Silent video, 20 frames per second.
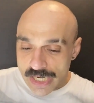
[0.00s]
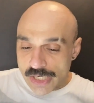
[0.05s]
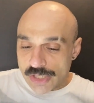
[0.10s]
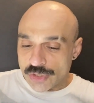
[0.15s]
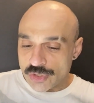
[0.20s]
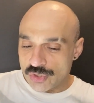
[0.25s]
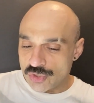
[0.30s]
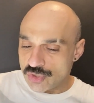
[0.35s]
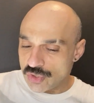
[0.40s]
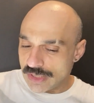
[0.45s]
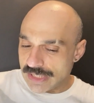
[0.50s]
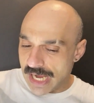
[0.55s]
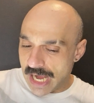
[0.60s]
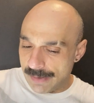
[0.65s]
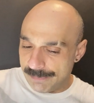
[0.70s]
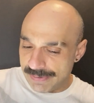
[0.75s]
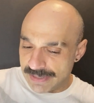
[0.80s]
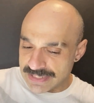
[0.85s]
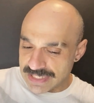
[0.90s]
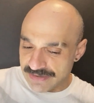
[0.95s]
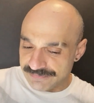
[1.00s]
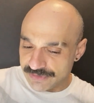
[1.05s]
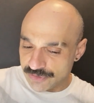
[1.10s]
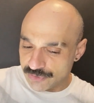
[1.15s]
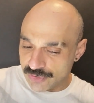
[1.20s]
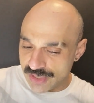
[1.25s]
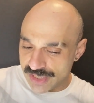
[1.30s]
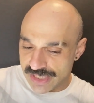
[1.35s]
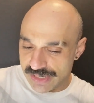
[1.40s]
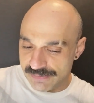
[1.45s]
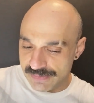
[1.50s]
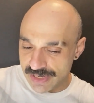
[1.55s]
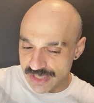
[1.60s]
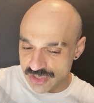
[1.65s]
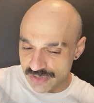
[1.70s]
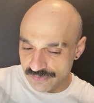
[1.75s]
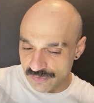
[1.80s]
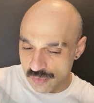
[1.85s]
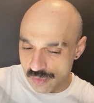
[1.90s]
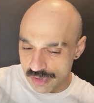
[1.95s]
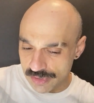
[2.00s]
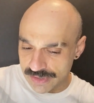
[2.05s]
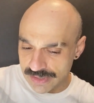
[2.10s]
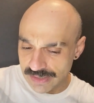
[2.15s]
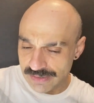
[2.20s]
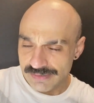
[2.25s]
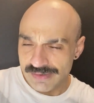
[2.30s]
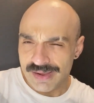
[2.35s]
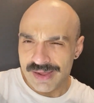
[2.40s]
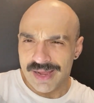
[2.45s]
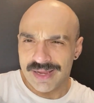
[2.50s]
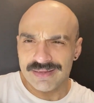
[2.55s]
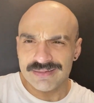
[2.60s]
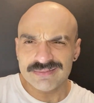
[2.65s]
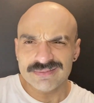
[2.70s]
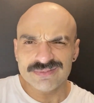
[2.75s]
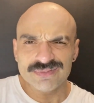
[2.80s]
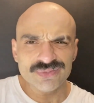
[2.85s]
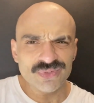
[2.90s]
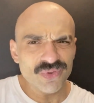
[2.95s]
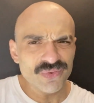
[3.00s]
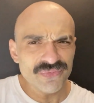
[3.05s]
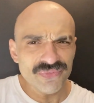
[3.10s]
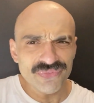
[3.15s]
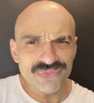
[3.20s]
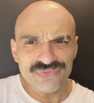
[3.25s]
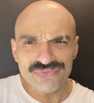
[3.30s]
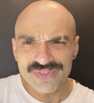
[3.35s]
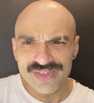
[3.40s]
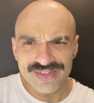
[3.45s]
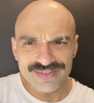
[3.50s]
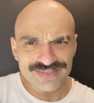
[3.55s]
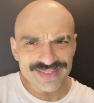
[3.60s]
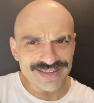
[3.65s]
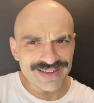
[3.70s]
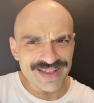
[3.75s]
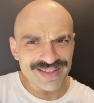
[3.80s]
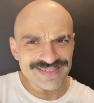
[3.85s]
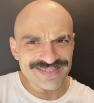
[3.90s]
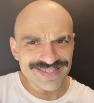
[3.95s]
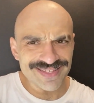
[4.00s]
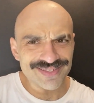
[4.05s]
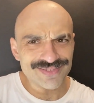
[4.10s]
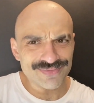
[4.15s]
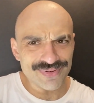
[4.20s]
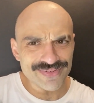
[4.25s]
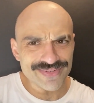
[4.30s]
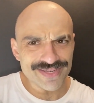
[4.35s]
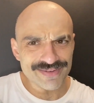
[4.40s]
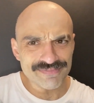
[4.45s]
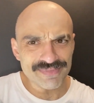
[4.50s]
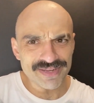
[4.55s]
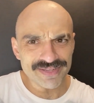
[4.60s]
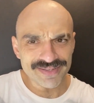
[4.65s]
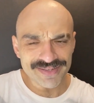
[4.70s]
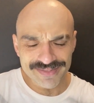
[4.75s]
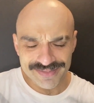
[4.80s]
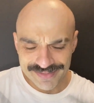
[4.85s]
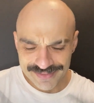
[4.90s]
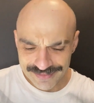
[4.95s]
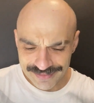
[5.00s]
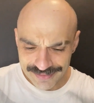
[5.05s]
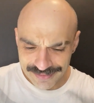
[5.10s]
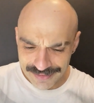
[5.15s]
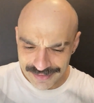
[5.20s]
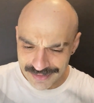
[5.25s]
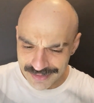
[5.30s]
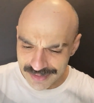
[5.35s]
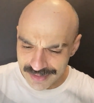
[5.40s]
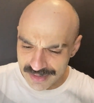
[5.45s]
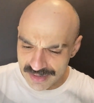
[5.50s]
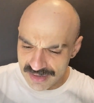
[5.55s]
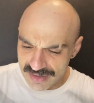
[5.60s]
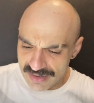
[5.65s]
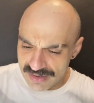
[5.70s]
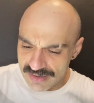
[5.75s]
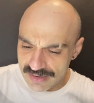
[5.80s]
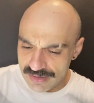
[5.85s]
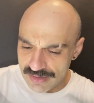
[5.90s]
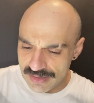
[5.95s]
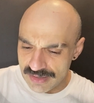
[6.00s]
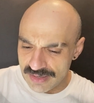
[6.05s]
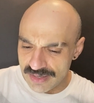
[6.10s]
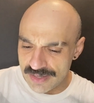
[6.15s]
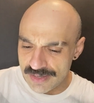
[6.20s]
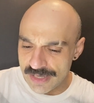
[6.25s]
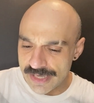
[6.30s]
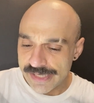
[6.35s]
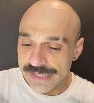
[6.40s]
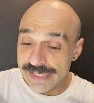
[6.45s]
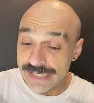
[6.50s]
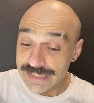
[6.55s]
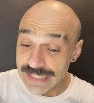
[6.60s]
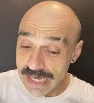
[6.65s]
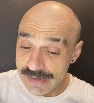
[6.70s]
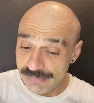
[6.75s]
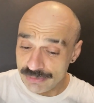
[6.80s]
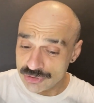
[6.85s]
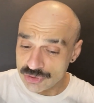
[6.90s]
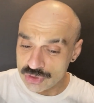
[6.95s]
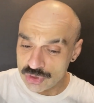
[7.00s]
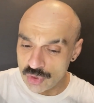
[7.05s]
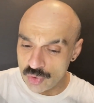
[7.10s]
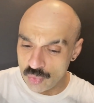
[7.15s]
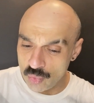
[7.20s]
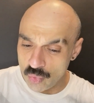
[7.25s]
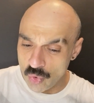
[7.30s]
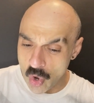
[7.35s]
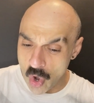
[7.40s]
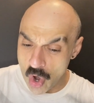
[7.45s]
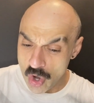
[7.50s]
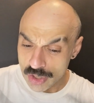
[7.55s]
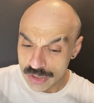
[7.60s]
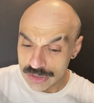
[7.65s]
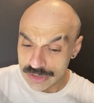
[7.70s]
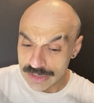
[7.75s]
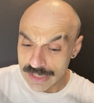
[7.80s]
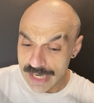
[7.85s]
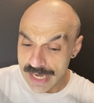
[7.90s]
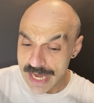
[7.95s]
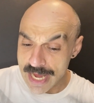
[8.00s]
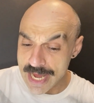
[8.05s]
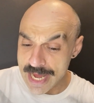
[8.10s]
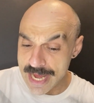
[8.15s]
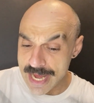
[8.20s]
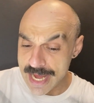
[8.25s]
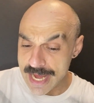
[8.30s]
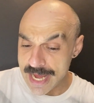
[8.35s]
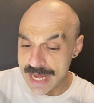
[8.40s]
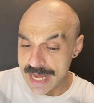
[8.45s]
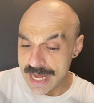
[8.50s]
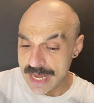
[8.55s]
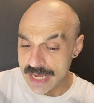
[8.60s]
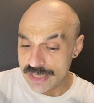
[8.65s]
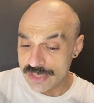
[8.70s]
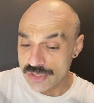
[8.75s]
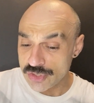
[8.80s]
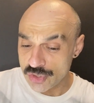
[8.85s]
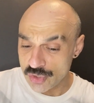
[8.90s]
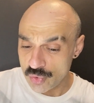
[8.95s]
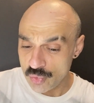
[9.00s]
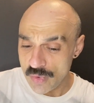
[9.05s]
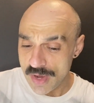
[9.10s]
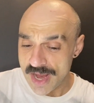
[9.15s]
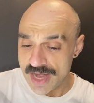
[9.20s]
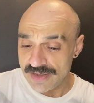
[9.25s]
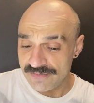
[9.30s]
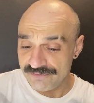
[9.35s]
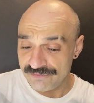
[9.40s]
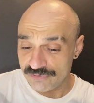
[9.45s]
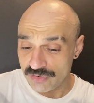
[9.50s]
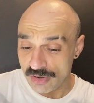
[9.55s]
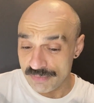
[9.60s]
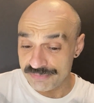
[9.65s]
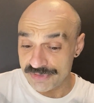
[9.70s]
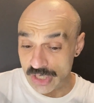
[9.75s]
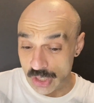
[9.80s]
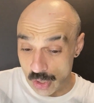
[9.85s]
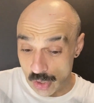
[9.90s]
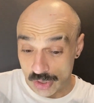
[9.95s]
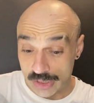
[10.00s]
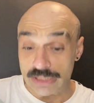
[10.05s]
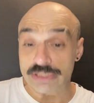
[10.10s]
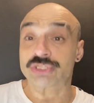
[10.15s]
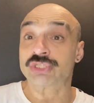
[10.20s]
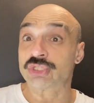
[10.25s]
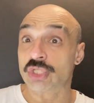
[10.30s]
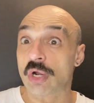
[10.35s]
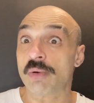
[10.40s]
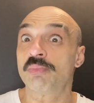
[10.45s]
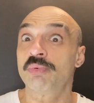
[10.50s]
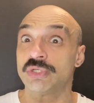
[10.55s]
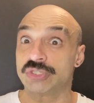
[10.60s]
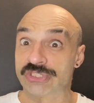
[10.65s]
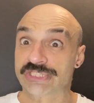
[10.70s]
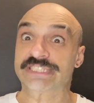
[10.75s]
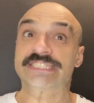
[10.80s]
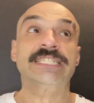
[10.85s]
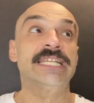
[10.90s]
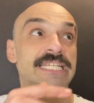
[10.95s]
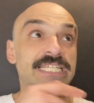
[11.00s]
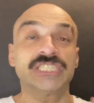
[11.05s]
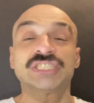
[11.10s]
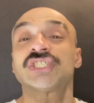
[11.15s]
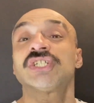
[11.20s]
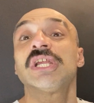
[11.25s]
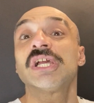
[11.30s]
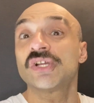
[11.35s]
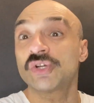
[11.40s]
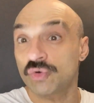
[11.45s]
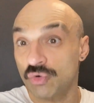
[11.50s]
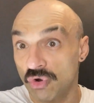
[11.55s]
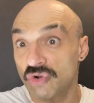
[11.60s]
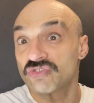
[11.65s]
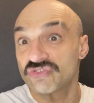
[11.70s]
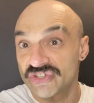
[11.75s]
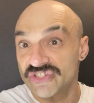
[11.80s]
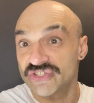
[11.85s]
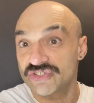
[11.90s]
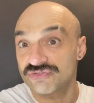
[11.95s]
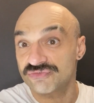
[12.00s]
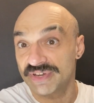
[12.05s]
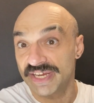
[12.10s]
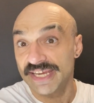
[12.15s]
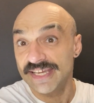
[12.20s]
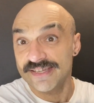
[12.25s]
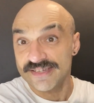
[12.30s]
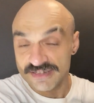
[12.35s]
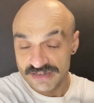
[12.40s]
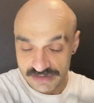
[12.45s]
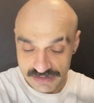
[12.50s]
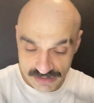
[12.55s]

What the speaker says: Usually happens after 20 minutes of walking. I don't think that I said 20 minutes. He's able to walk to and from the local shop, which is literally across the street,